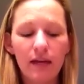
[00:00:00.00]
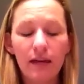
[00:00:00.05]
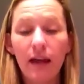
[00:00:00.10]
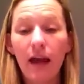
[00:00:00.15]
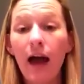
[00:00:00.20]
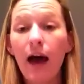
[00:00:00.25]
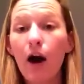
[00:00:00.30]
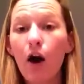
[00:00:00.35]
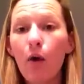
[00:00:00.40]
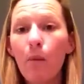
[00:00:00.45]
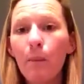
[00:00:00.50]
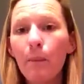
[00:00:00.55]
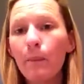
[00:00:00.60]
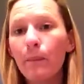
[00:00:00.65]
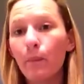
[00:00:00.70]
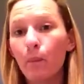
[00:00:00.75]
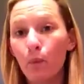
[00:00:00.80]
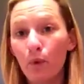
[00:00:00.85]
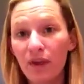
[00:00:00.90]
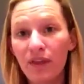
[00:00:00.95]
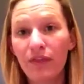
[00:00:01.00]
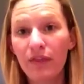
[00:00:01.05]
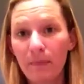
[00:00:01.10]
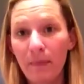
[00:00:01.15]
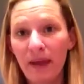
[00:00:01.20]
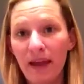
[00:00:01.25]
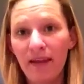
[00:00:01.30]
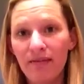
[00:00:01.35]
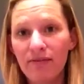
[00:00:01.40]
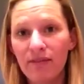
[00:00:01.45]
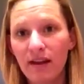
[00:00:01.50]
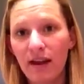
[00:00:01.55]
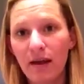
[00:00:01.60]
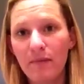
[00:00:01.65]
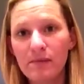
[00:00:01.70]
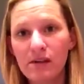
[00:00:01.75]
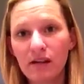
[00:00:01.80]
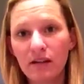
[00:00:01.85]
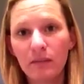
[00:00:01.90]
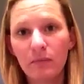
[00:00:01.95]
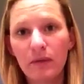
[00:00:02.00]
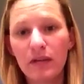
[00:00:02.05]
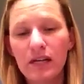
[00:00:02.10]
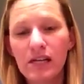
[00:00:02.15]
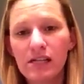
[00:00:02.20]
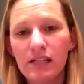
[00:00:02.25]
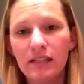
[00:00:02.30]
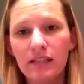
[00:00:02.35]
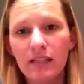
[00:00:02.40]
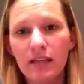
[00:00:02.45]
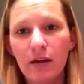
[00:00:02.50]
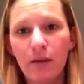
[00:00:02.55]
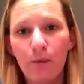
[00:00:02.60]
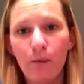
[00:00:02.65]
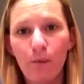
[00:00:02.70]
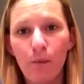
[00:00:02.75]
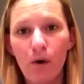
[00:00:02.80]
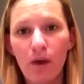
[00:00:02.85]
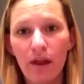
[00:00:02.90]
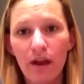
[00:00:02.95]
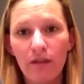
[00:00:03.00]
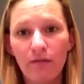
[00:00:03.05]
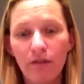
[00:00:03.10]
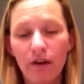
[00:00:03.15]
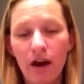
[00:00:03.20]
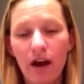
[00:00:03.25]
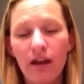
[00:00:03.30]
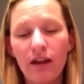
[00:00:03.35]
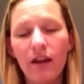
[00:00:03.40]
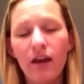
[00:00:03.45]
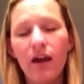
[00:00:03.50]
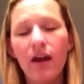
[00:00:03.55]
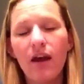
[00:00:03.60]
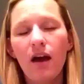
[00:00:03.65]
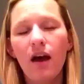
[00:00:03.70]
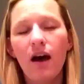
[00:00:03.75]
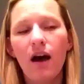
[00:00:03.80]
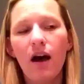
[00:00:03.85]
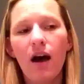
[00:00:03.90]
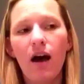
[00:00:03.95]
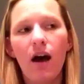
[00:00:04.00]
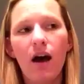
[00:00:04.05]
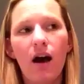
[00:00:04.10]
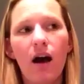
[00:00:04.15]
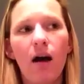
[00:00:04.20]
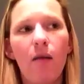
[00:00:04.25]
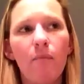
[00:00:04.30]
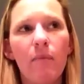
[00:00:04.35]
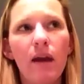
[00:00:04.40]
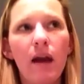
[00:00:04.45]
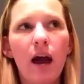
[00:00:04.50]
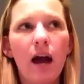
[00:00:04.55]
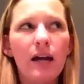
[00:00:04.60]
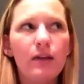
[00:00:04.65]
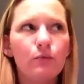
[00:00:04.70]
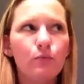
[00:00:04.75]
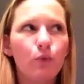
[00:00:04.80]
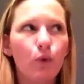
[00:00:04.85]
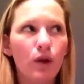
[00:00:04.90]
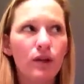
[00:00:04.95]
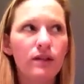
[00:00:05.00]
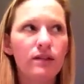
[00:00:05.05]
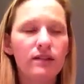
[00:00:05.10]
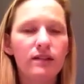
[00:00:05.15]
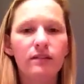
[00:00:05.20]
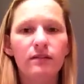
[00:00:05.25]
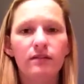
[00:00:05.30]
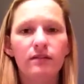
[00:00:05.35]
help with the pain that I'm experiencing while I run. I wouldn't